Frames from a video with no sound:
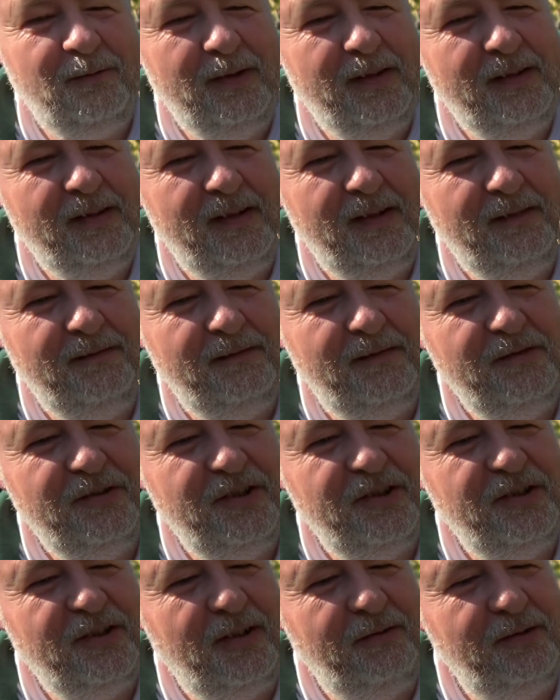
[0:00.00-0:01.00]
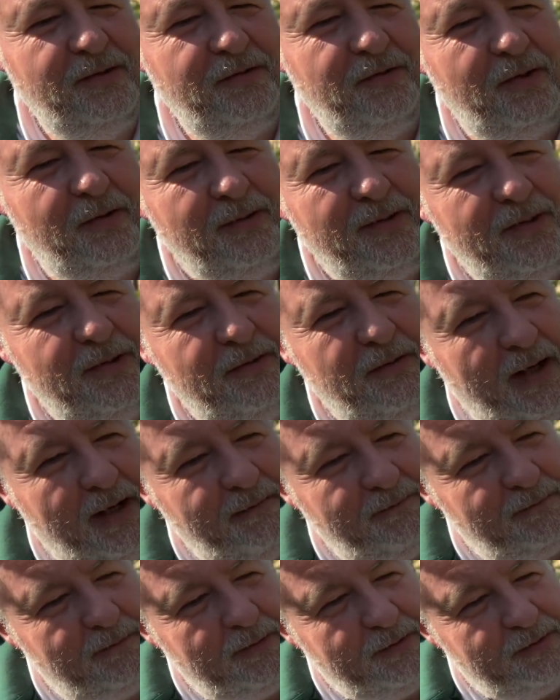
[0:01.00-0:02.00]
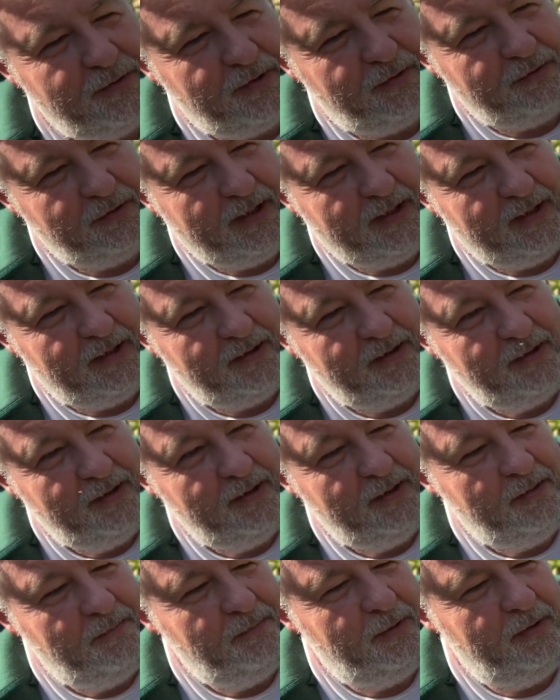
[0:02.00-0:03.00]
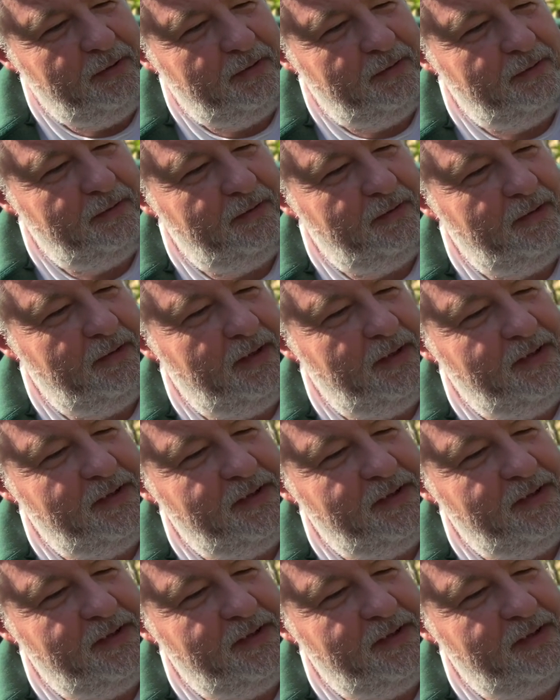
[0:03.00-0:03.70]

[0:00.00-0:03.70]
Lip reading: with the Fuji cherry tree, we do have roots on here, but as